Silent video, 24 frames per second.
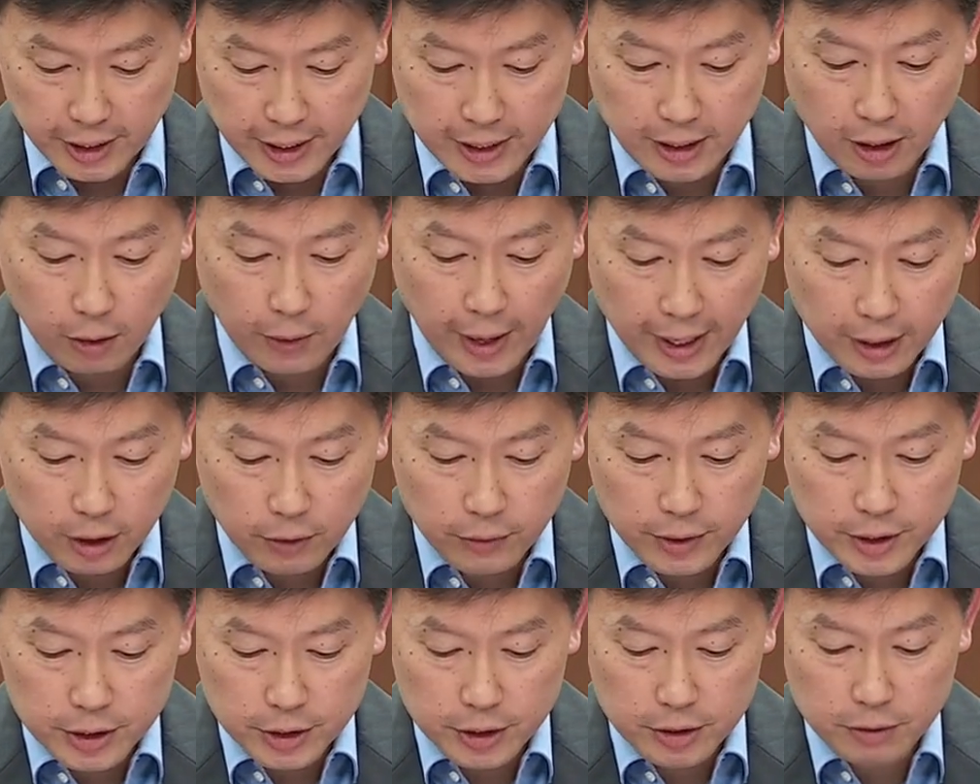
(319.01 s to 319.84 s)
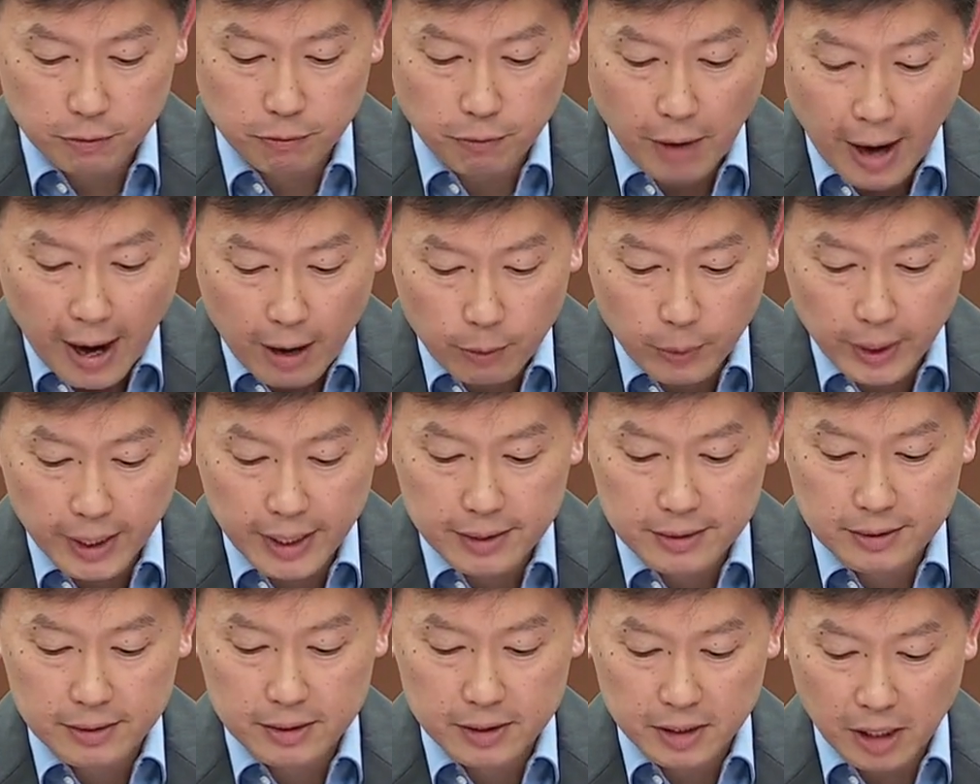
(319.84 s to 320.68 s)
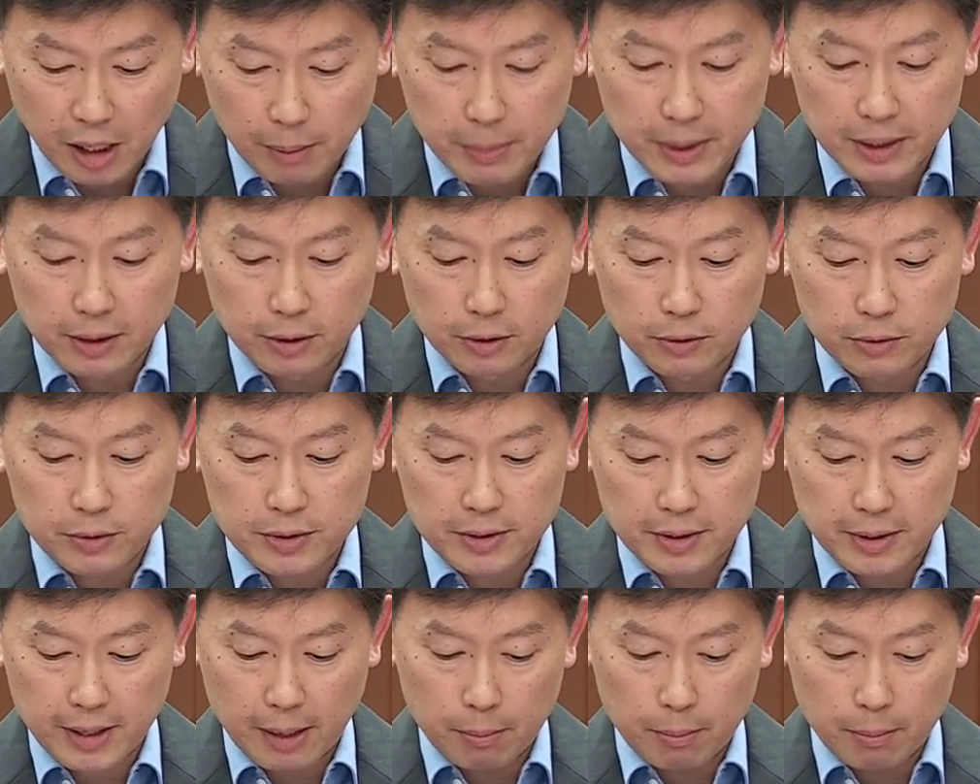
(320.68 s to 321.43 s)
in our anchorages, fairways, terminals,